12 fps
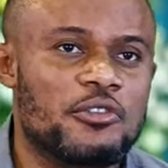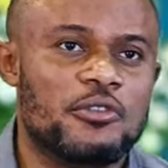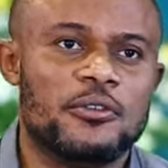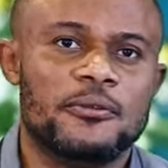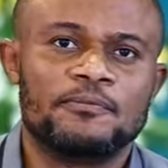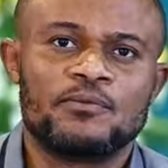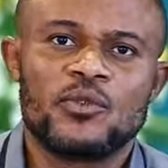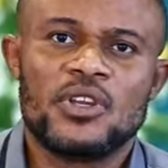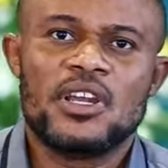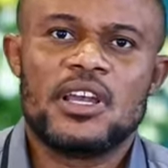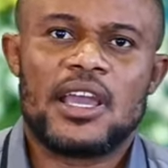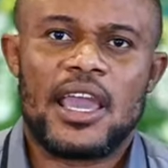do,
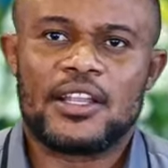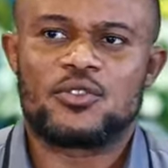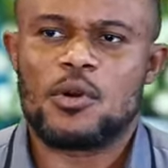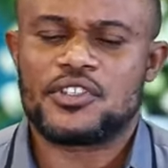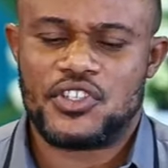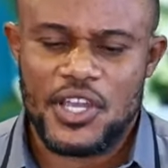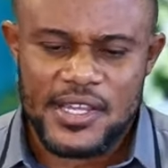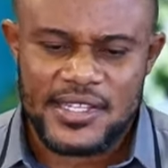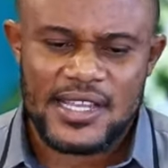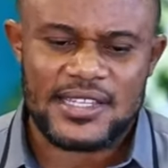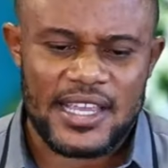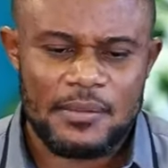it was
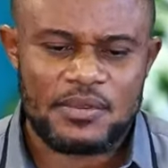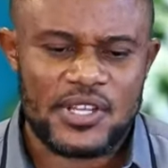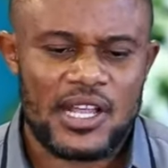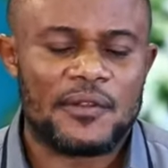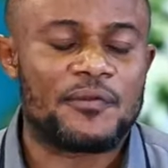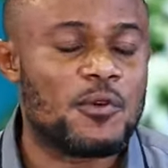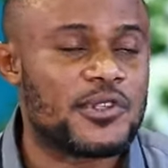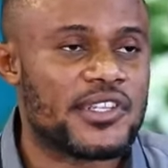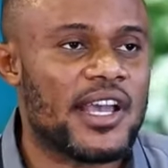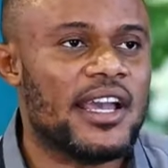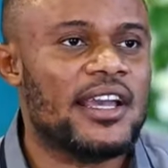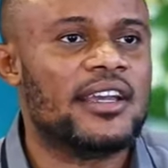Jesus himself who
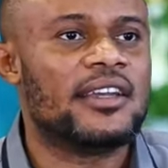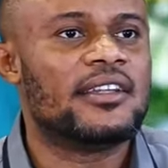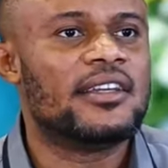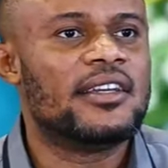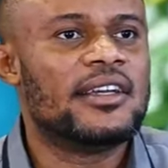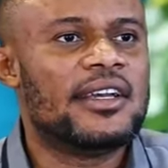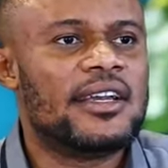said,